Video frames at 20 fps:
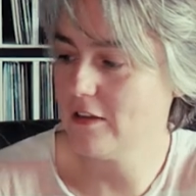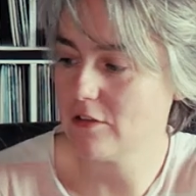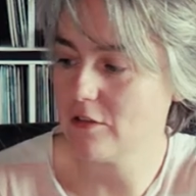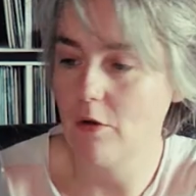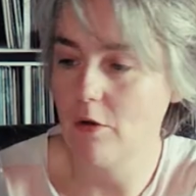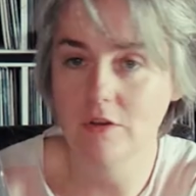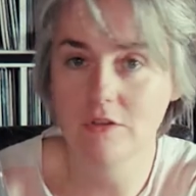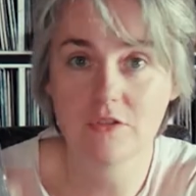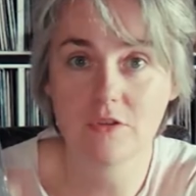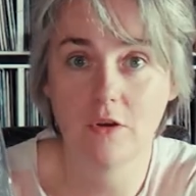it's
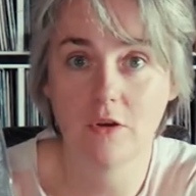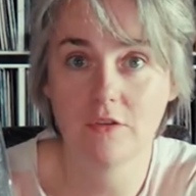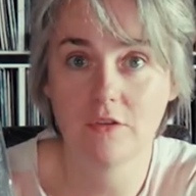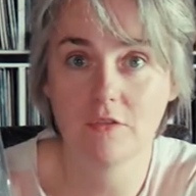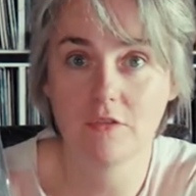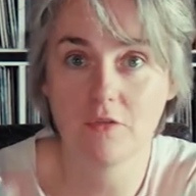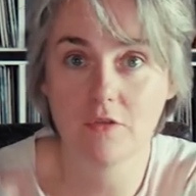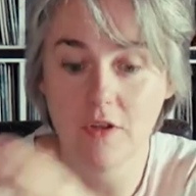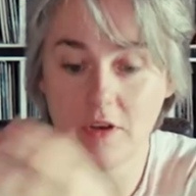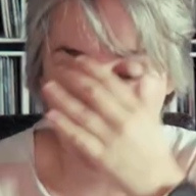also on the
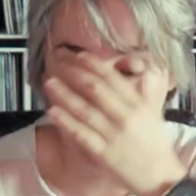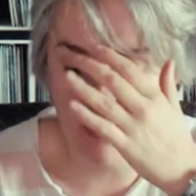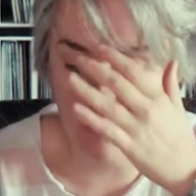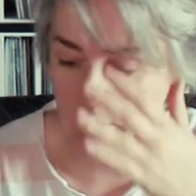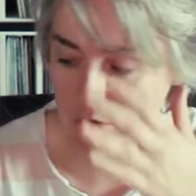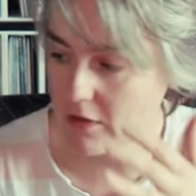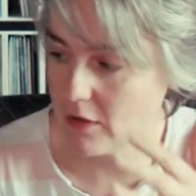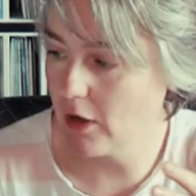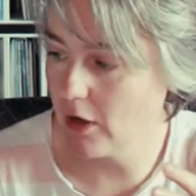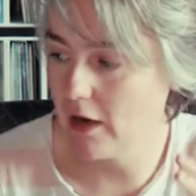front. And I
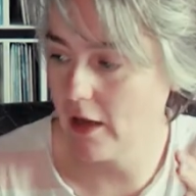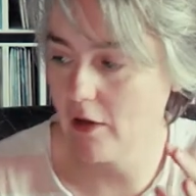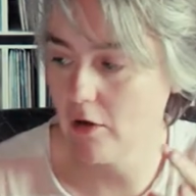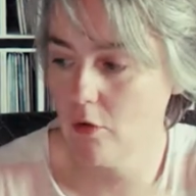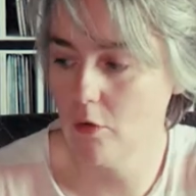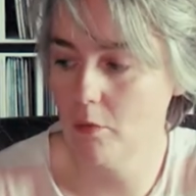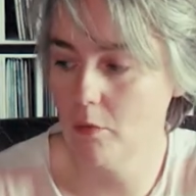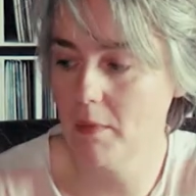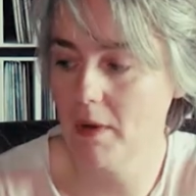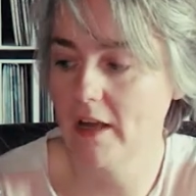was like,
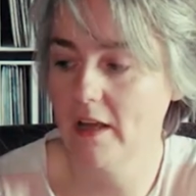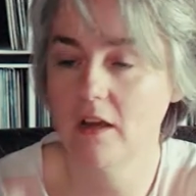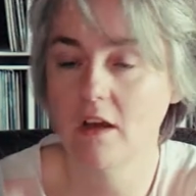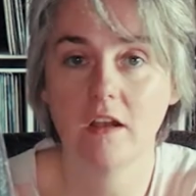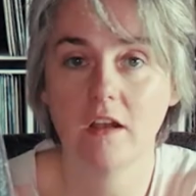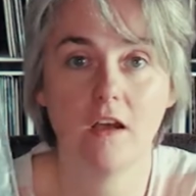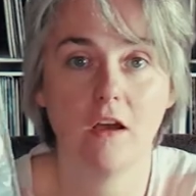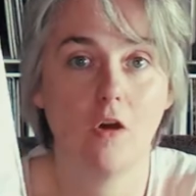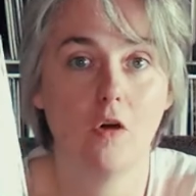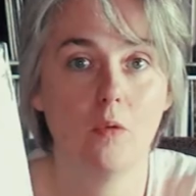oh my
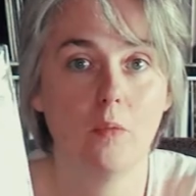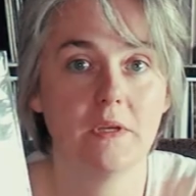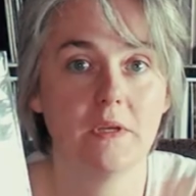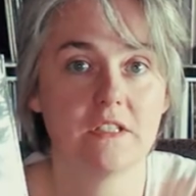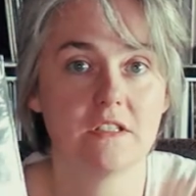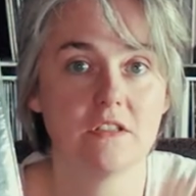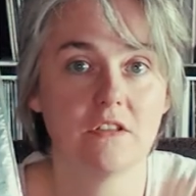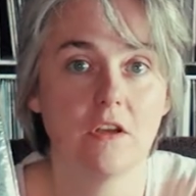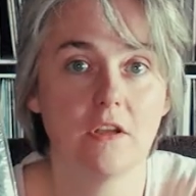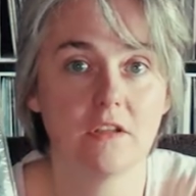God, I hope
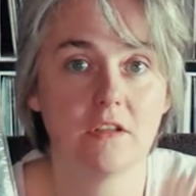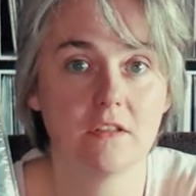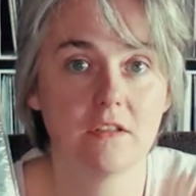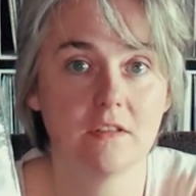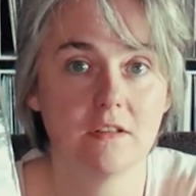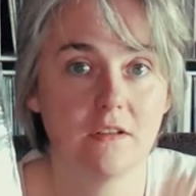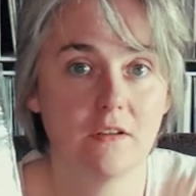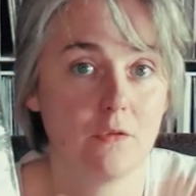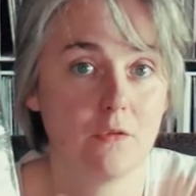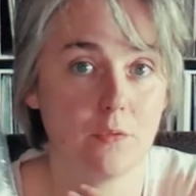it's not
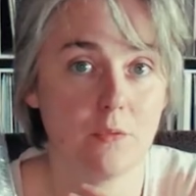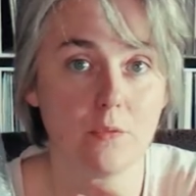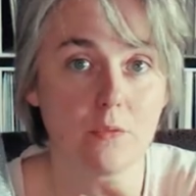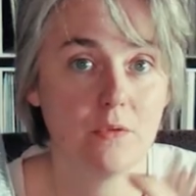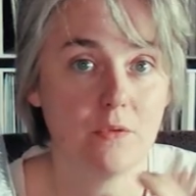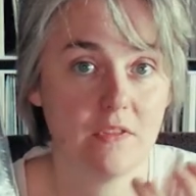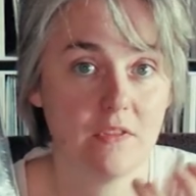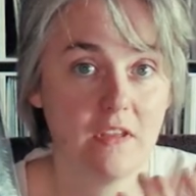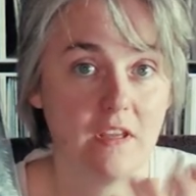through